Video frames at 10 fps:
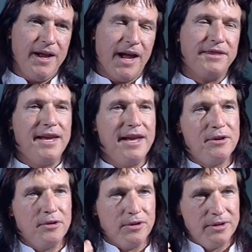And the
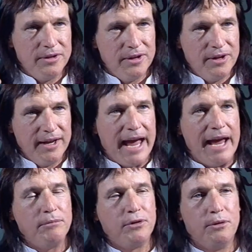eagle came to the